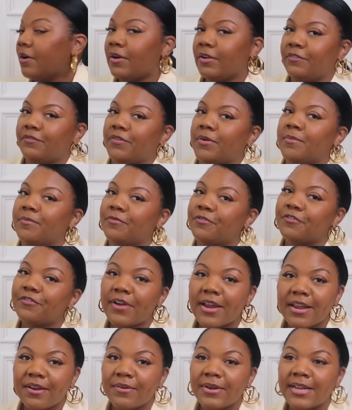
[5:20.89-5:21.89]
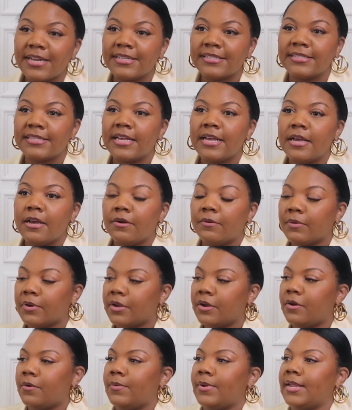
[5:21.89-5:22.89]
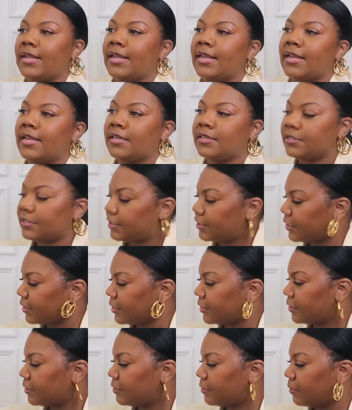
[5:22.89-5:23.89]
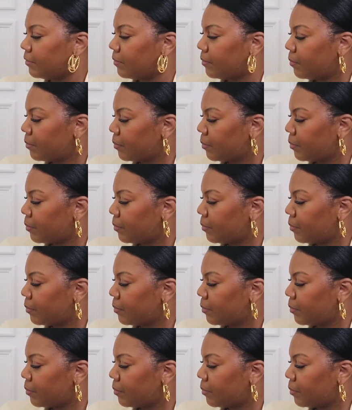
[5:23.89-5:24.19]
on from fragrance, we're going into,